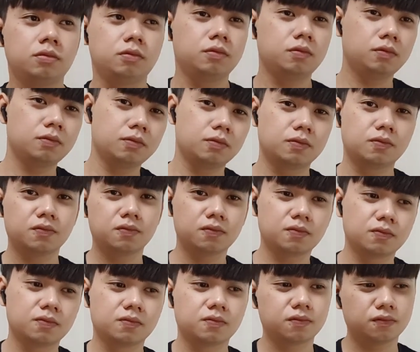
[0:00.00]
And
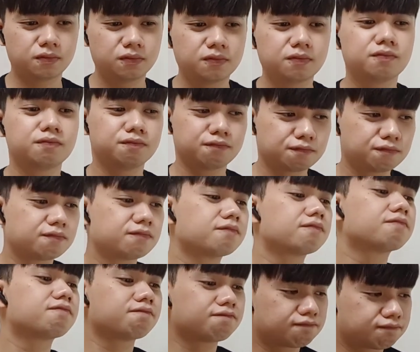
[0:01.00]
with the A twenty,
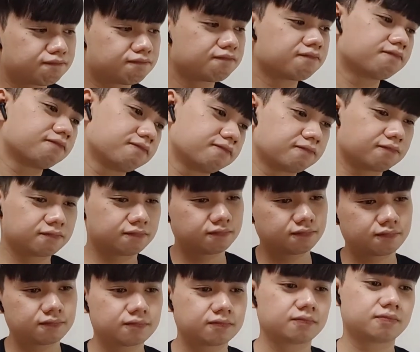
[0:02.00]
I feel that
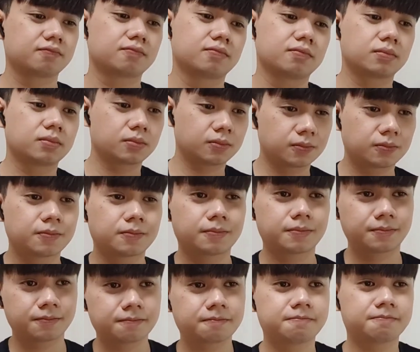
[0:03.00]
it's pretty good
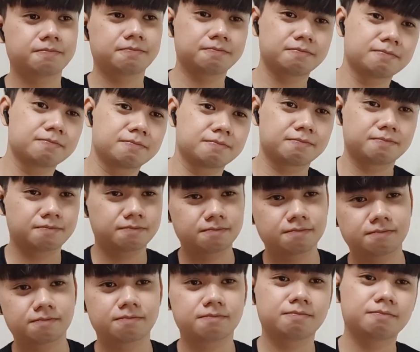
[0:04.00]
for its
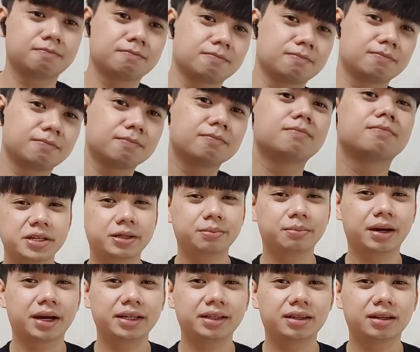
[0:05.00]
price. Of course, it
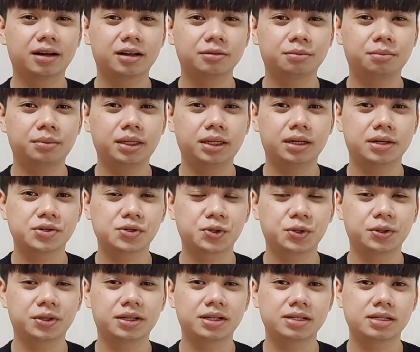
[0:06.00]
might not be as
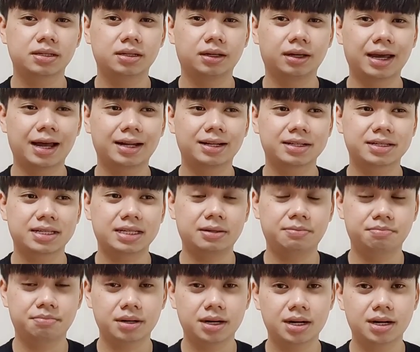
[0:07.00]
good as the
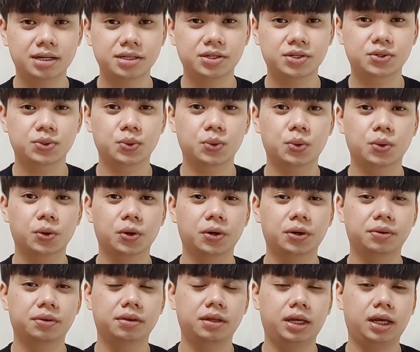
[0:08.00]
Galaxy Buds
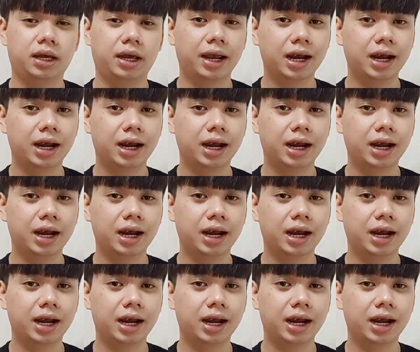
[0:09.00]
or the